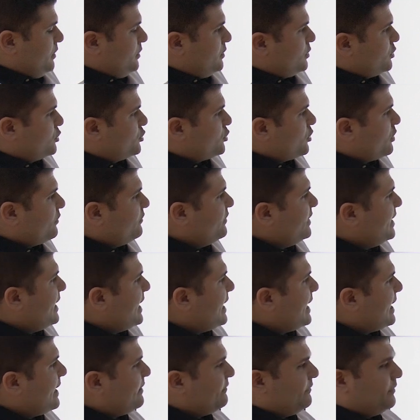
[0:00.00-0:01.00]
So we
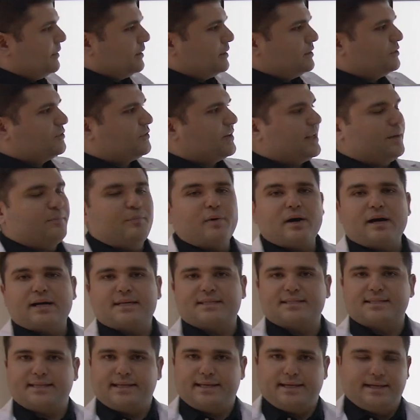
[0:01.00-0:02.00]
have 3
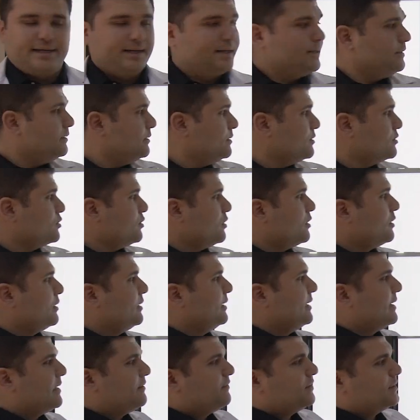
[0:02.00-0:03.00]
parts here. So
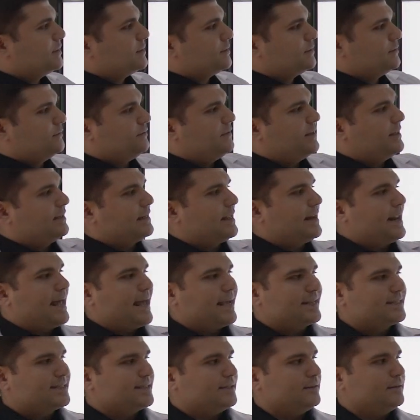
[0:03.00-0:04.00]
lever, wheel and
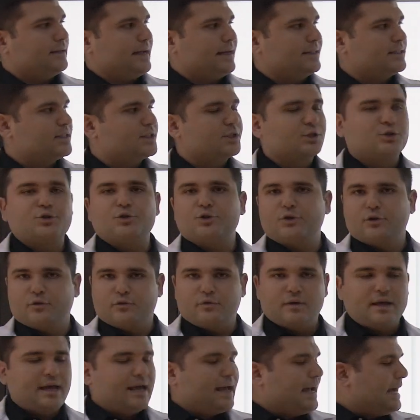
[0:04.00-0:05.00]
axle, and
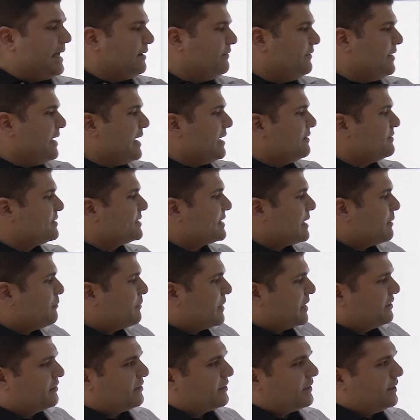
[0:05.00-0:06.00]
screw. And we have some
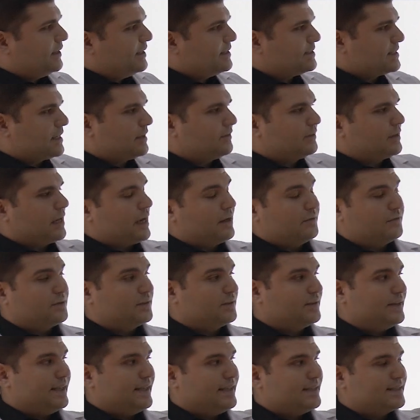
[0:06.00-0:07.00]
materials
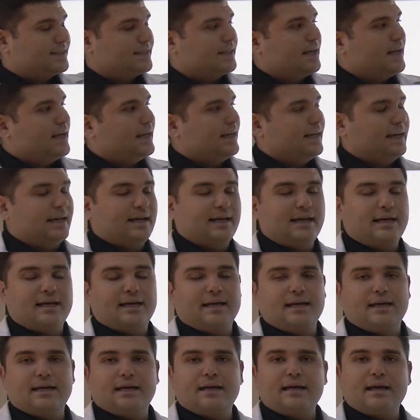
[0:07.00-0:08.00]
under these
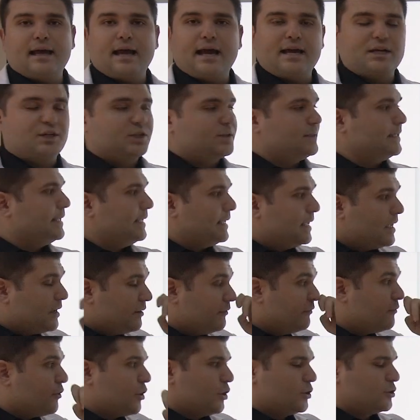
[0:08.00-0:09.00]
actually
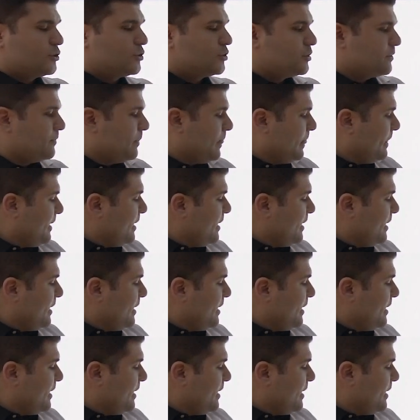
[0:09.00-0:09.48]
words.